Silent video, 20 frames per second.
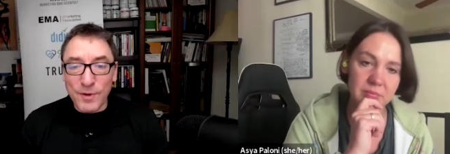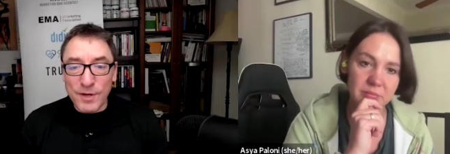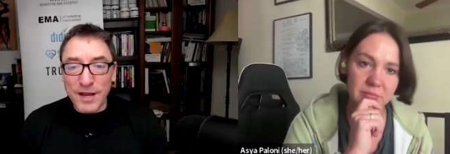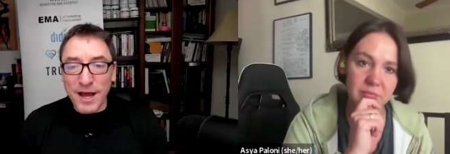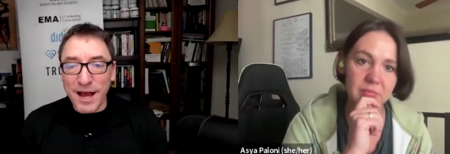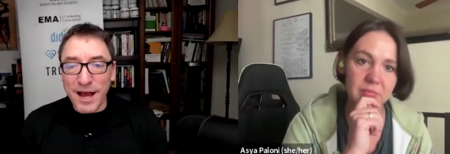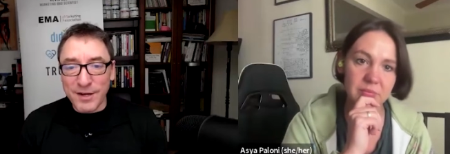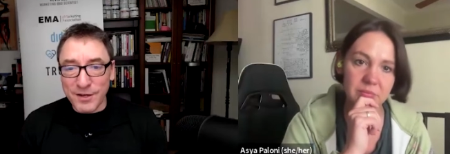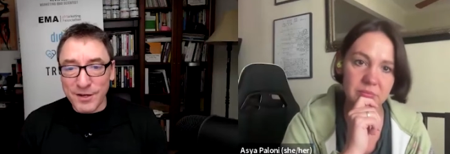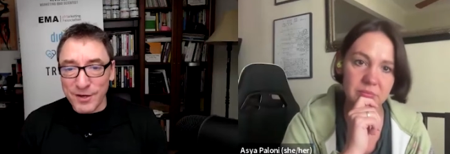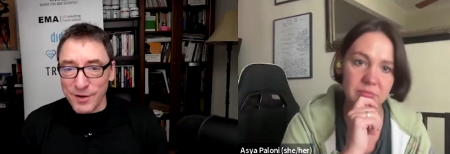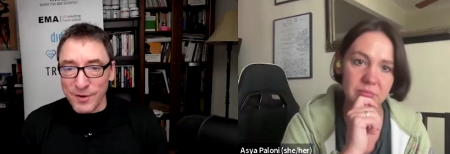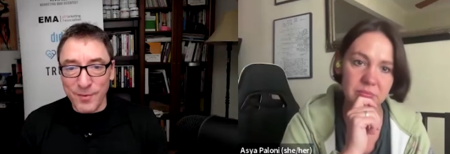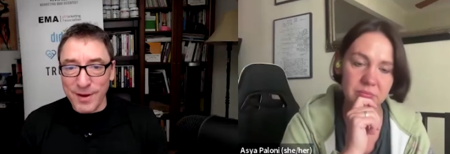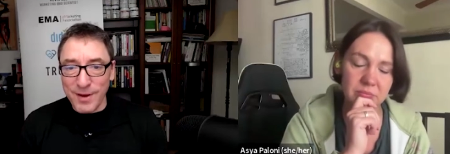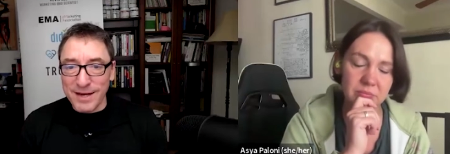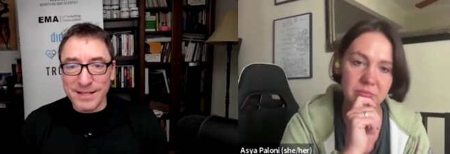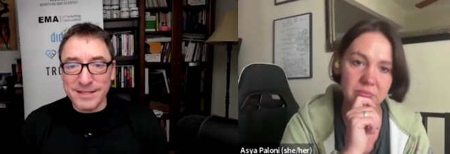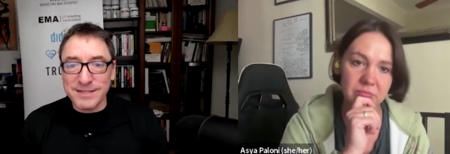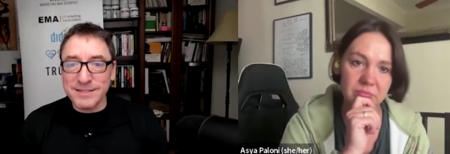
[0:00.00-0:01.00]
Speaker 1: doctor mm-hmm.
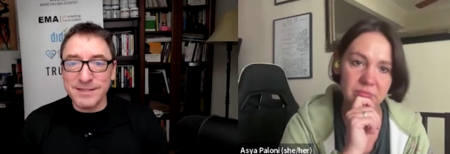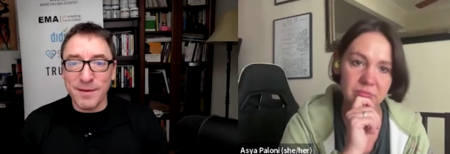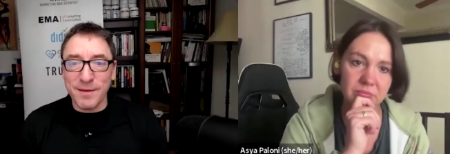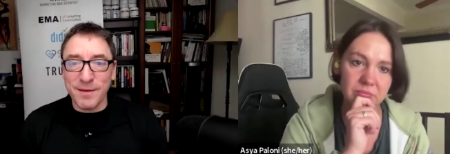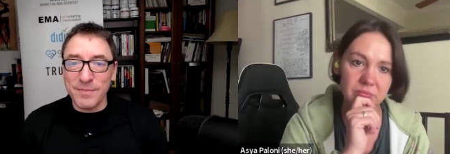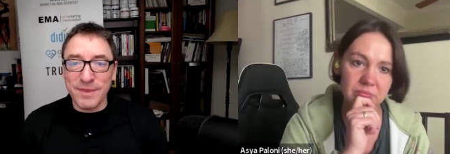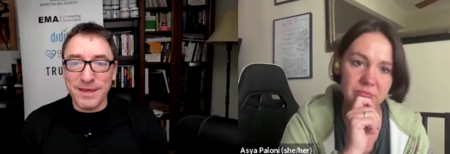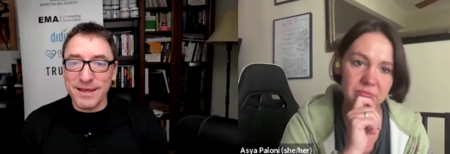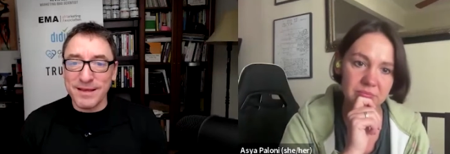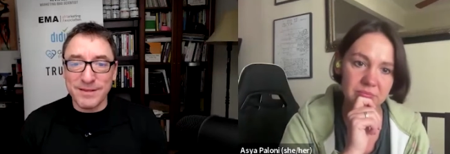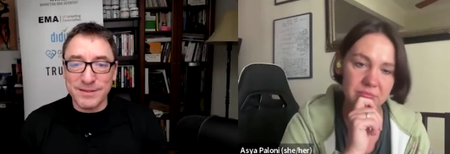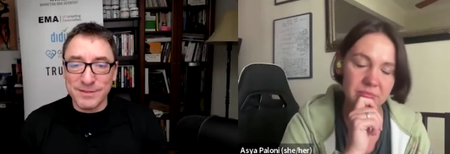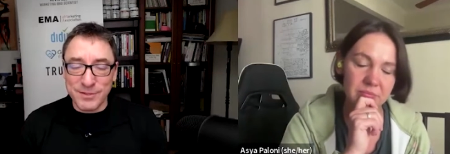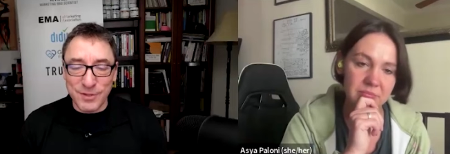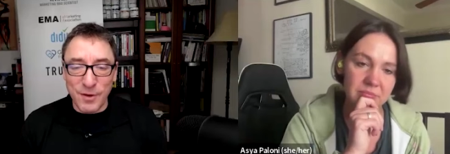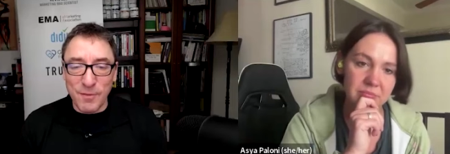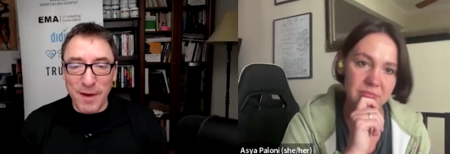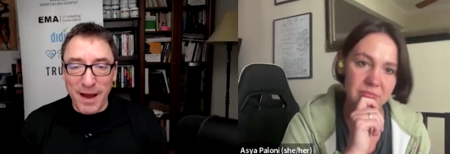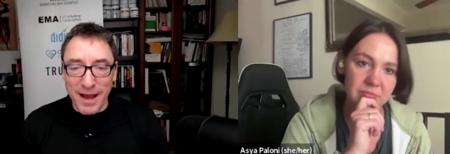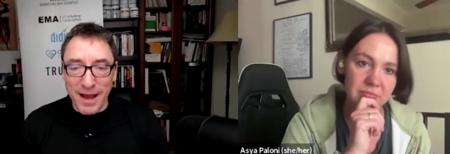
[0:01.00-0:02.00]
when it's something
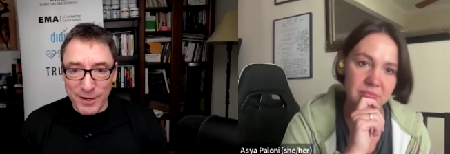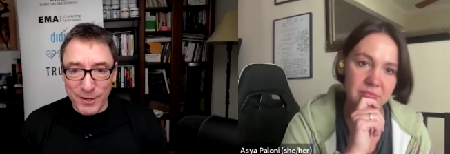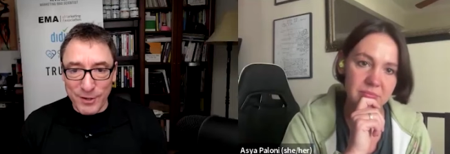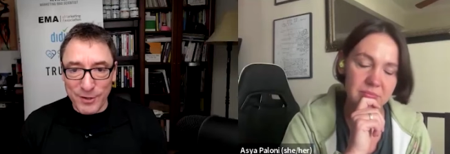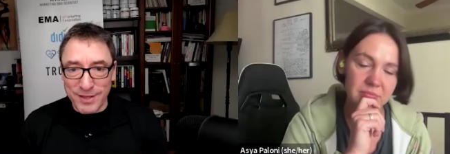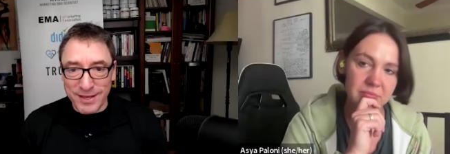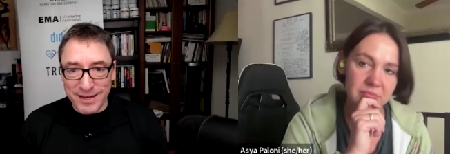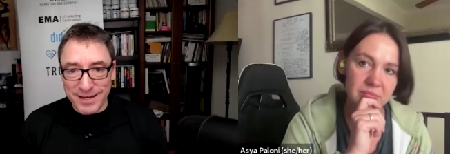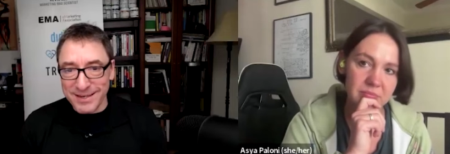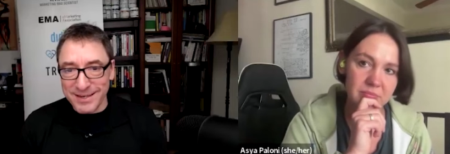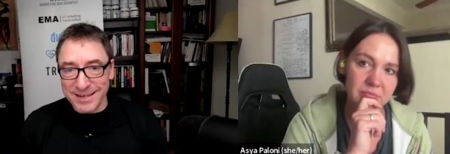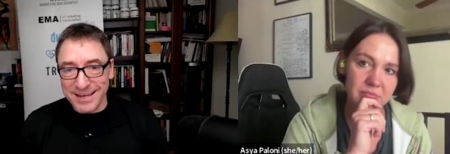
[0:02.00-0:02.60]
so minor that it